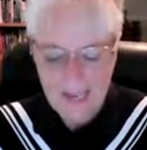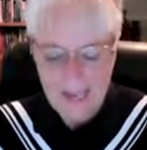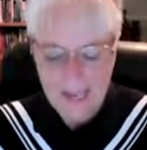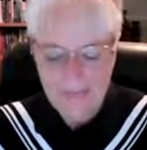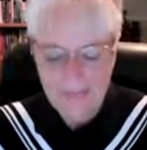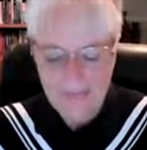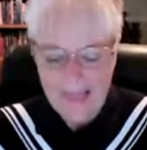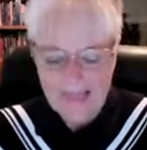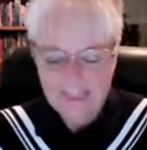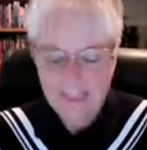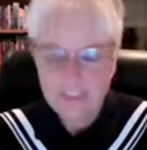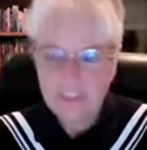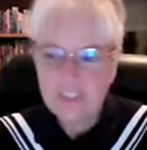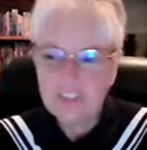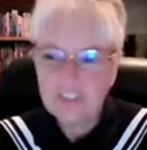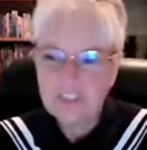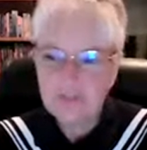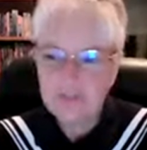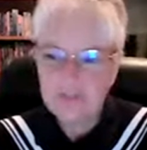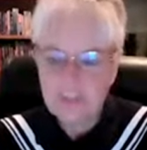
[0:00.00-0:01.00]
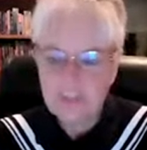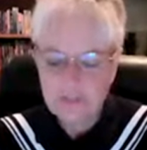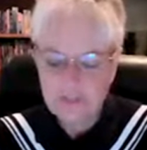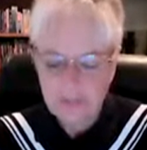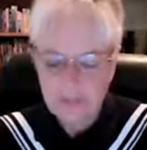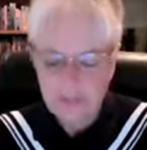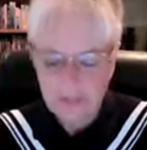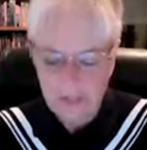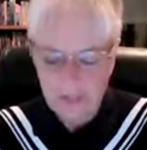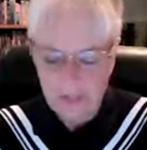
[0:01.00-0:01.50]
And that's just the first
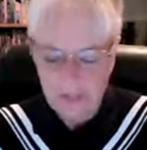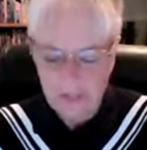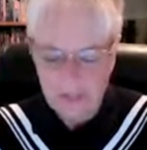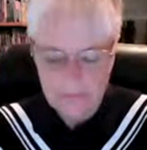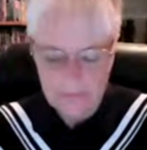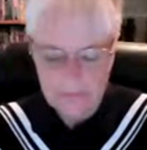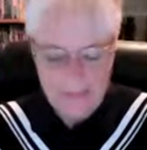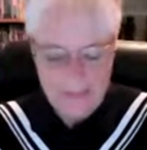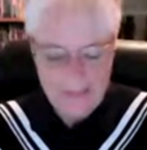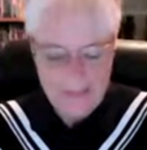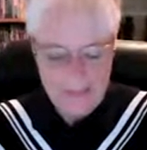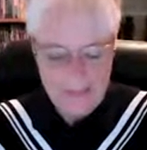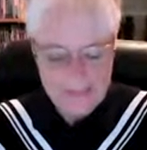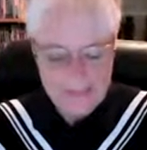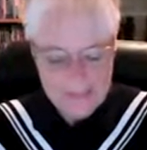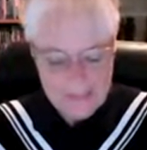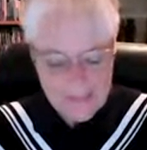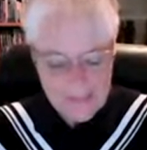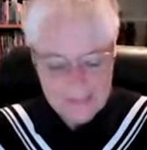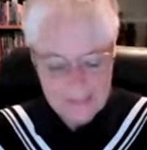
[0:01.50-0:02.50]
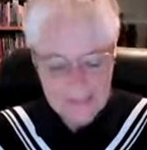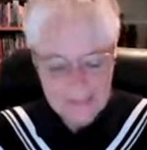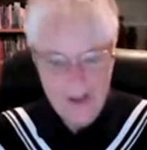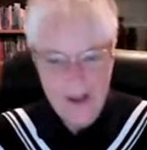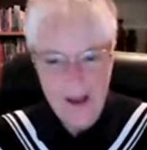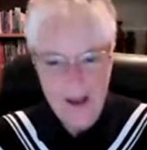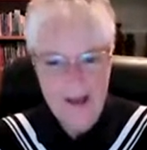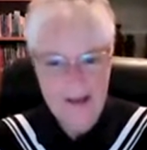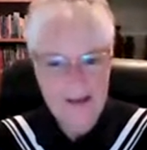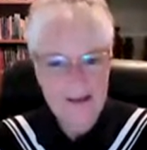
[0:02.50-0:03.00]
year alone. And that doesn't
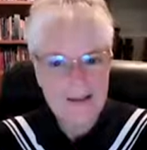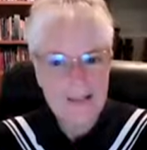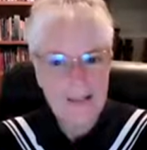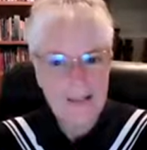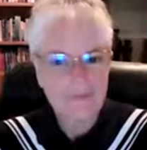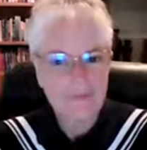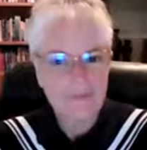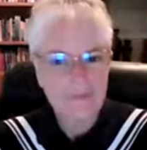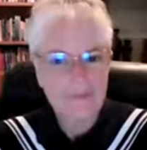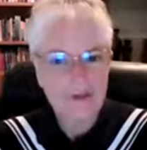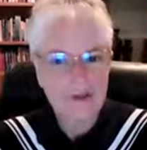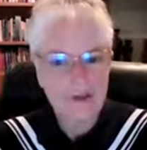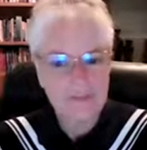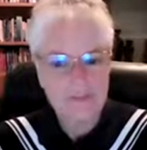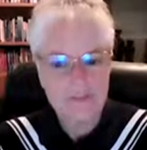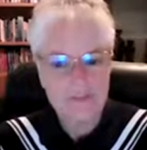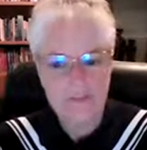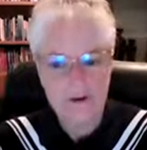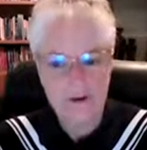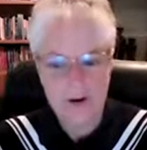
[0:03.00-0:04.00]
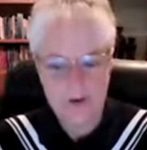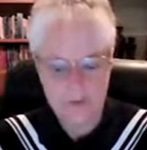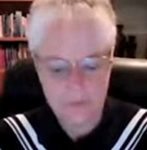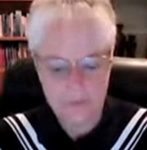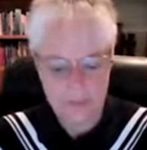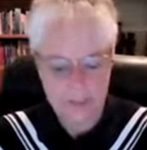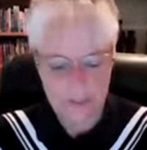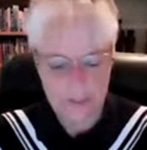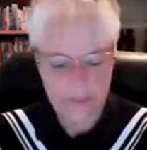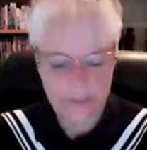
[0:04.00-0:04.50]
account for the cost of the
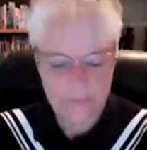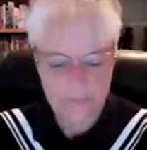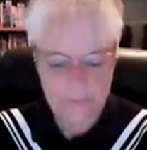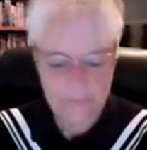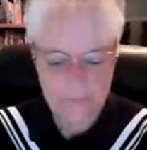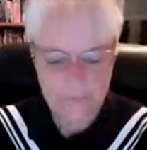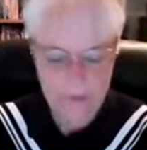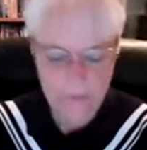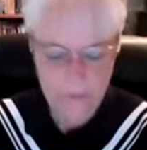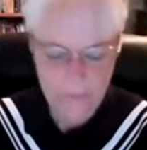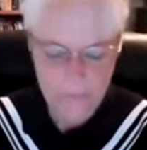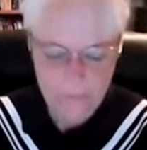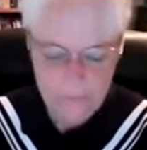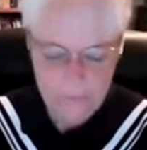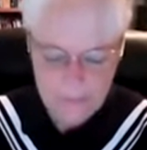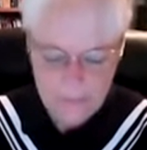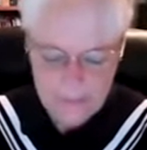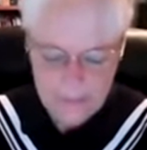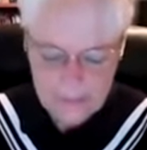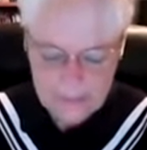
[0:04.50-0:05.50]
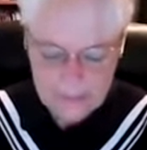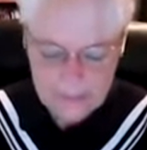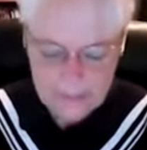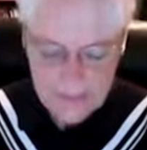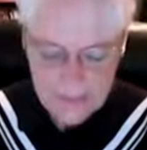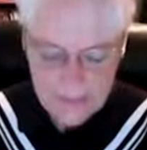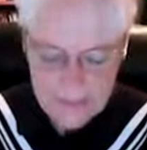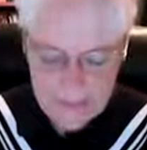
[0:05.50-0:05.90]
hardware or the training.